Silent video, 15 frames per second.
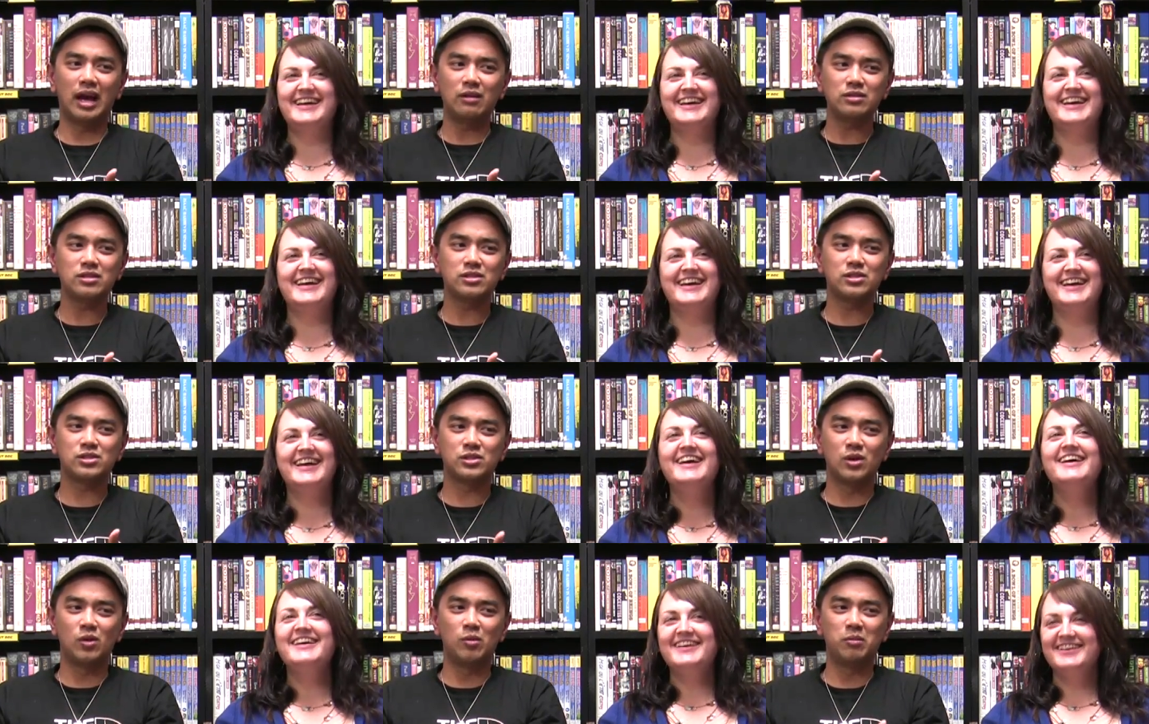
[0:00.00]
Speaker 1: House is
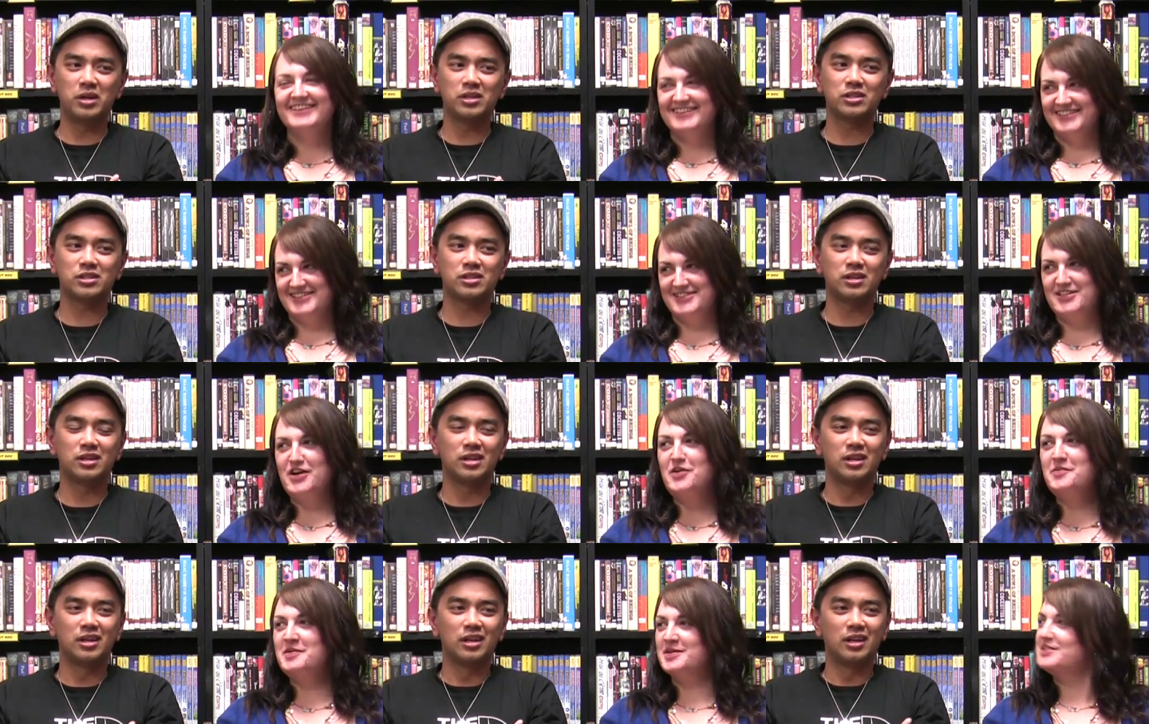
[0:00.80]
so much, so
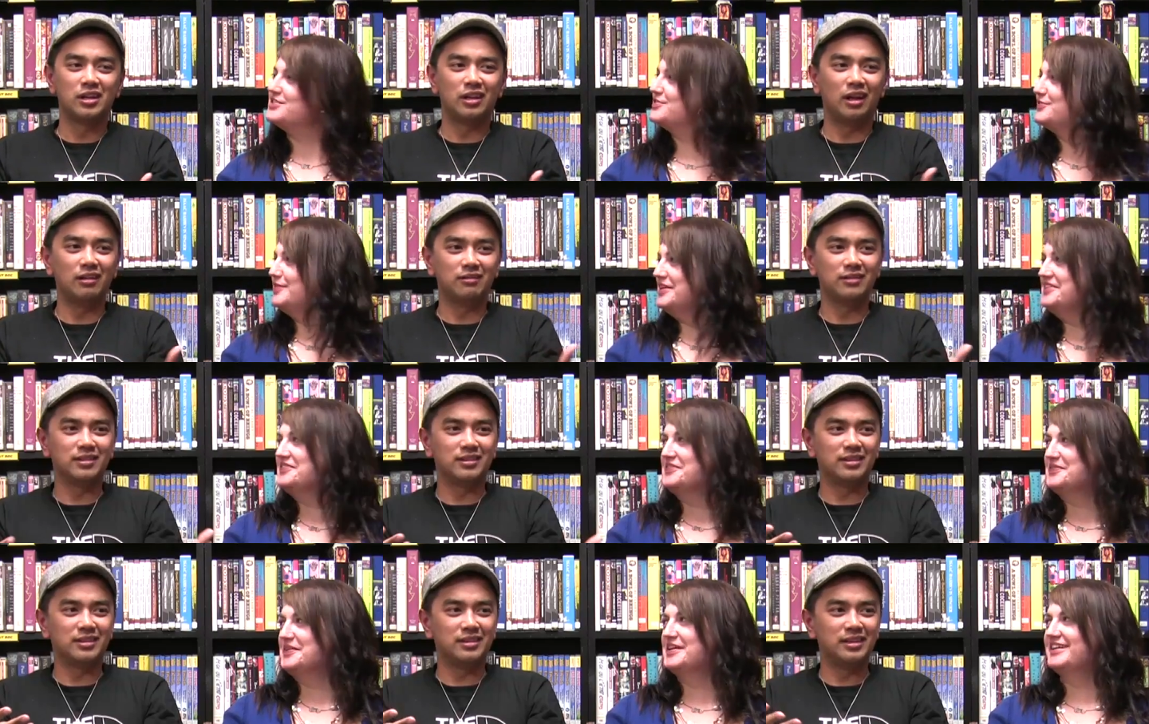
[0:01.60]
much uh,
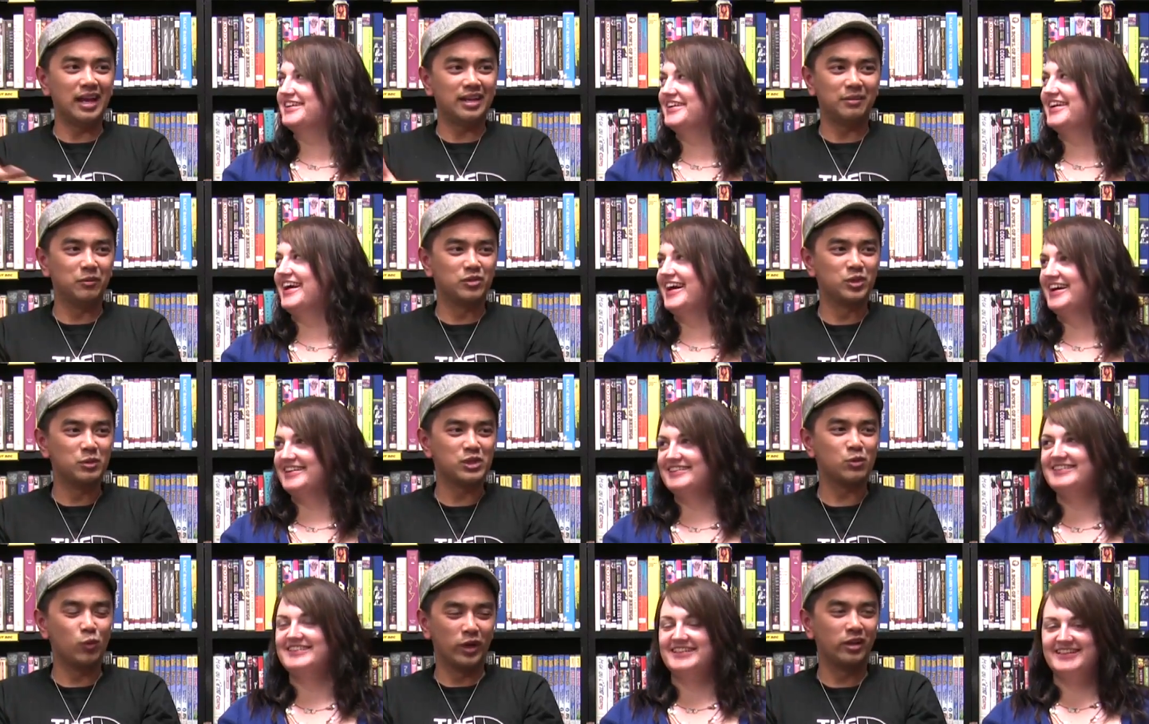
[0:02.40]
even weirder. Yeah, yeah, so
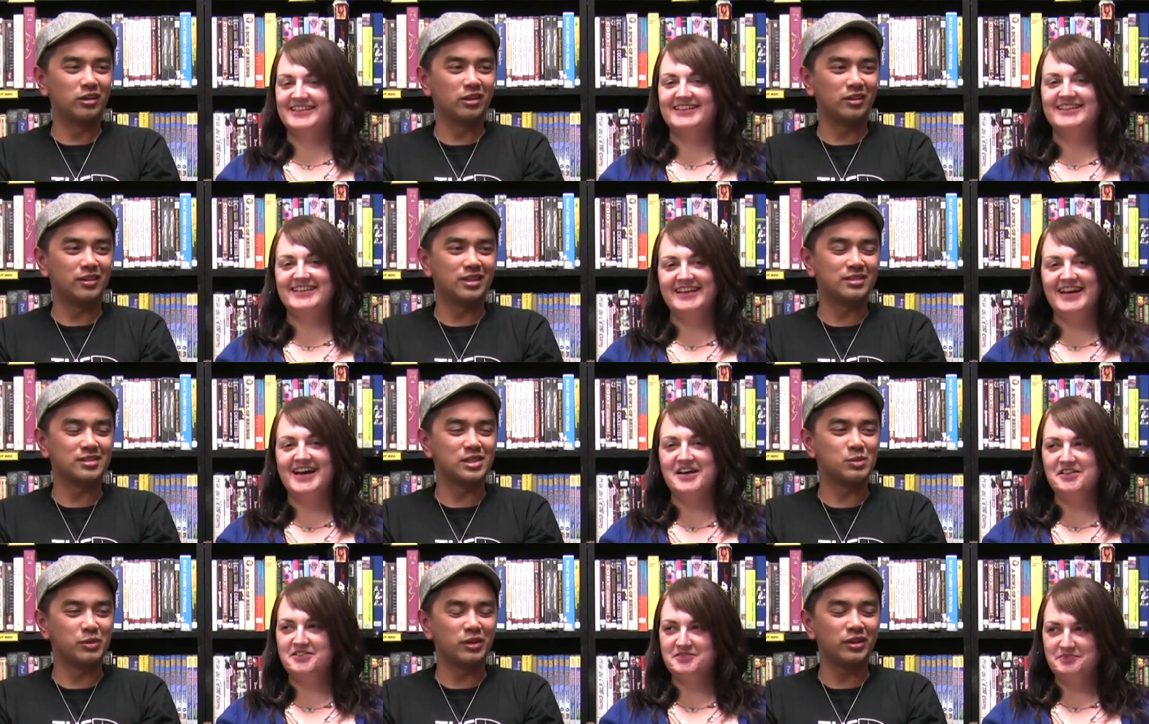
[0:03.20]
much weirder than yeah.
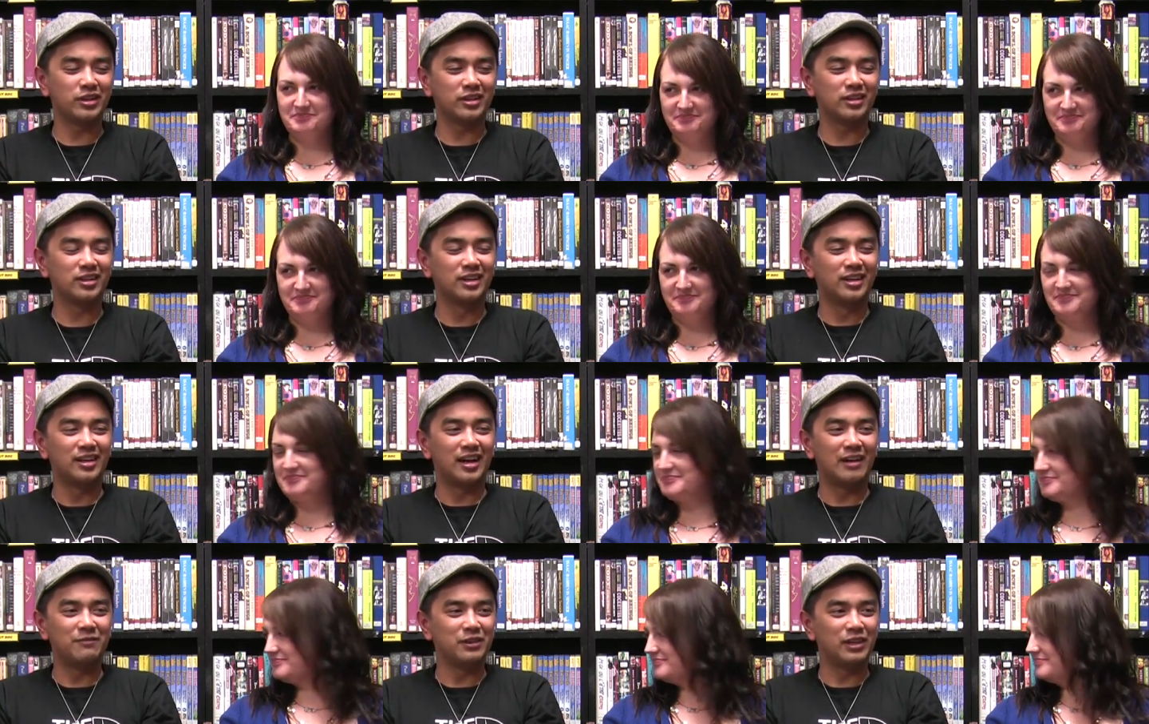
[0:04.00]
Suspiria.
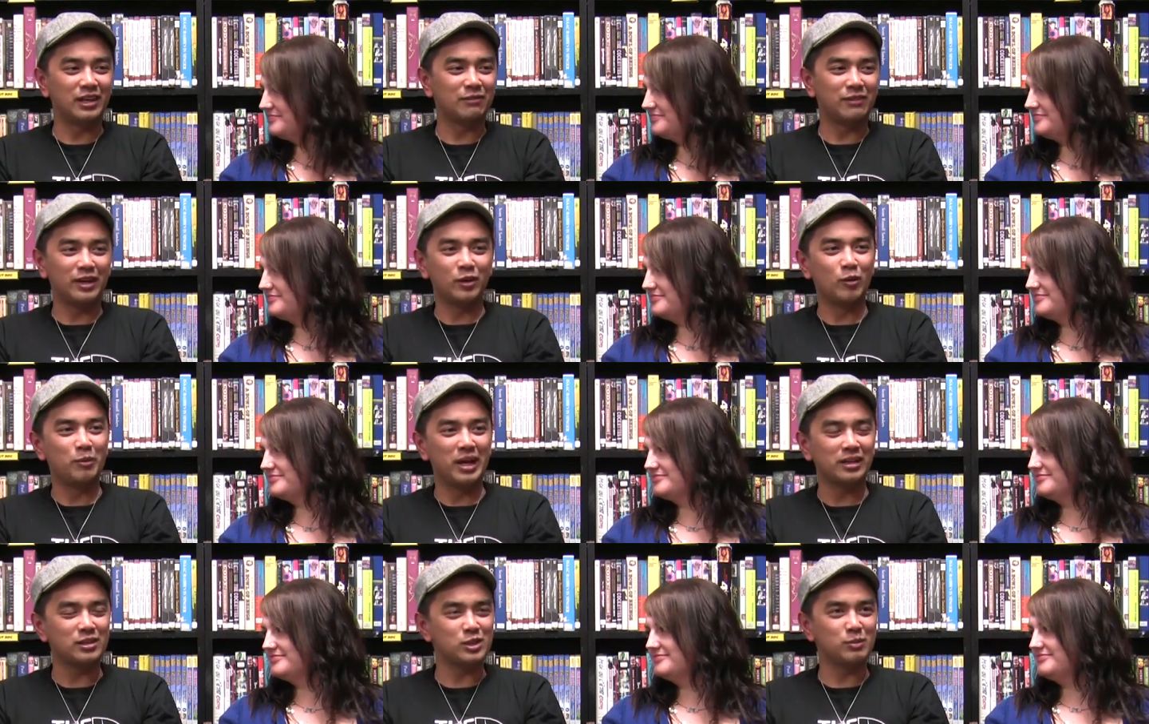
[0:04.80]
I feel like if I go
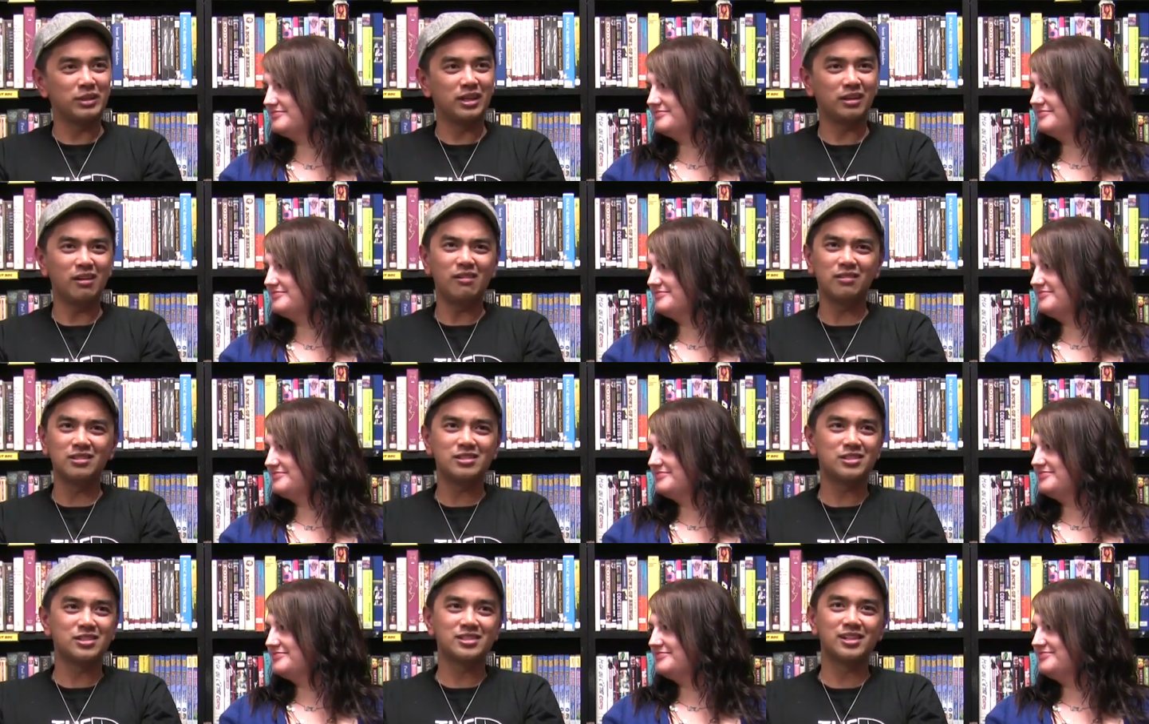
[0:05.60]
back, this will be like, oh, this
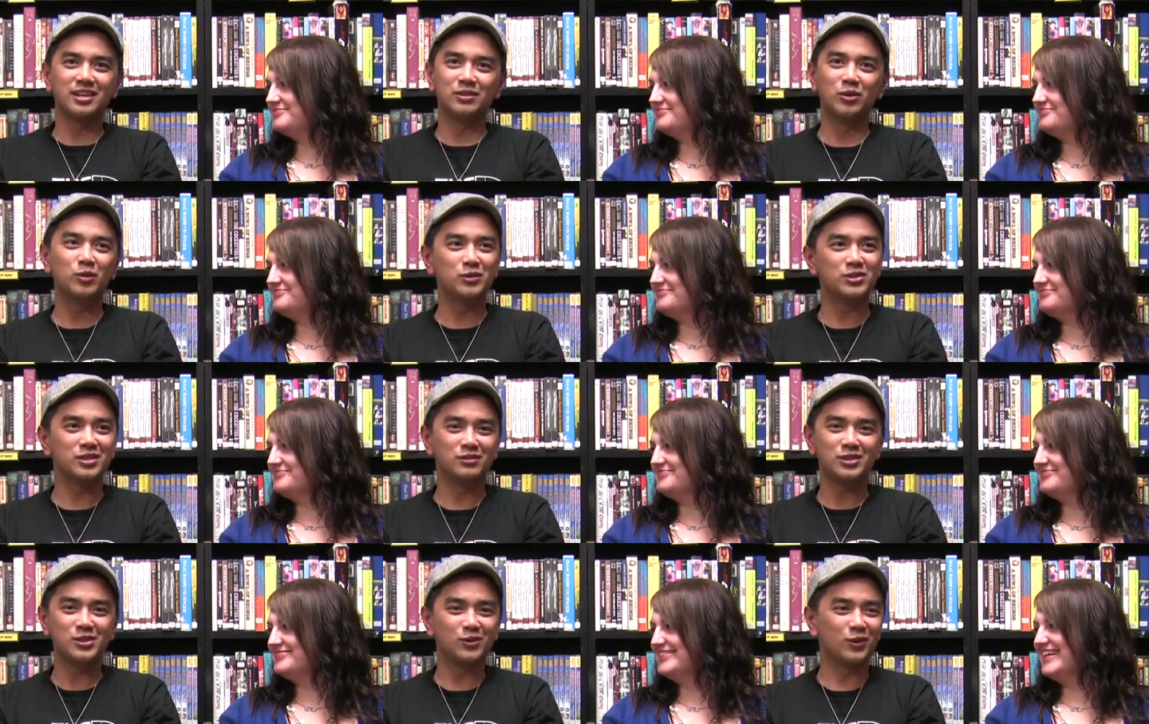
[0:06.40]
is just like normal
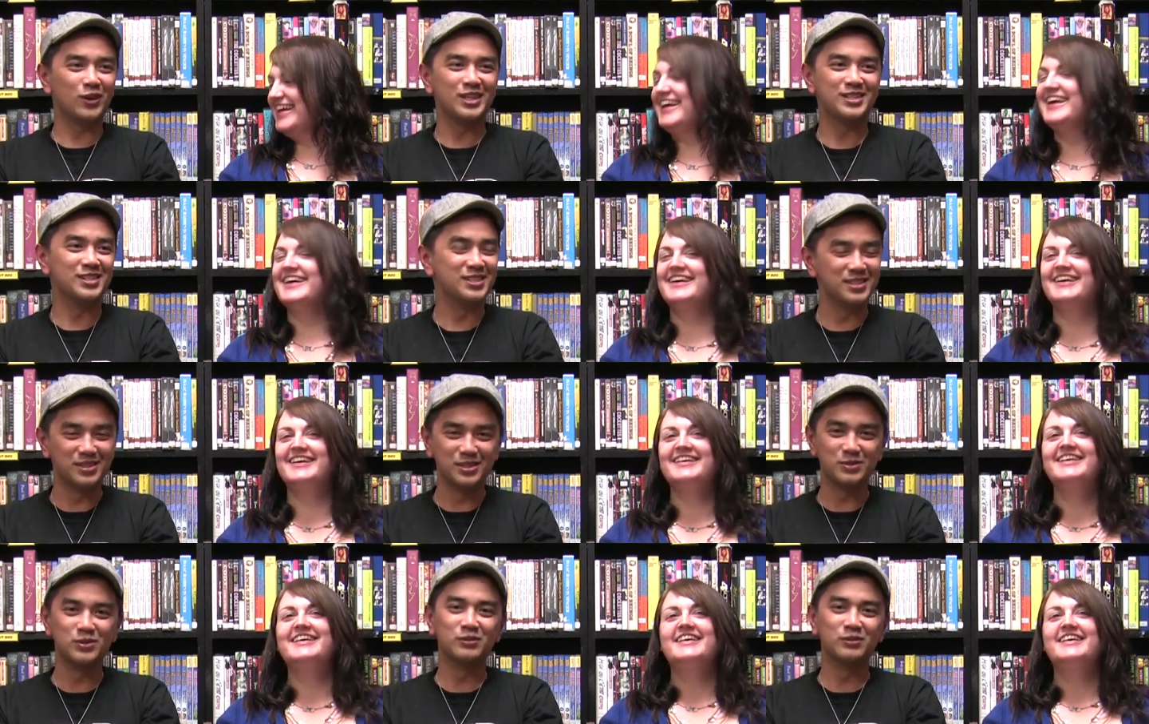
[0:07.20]
stuff. There's no craziness in this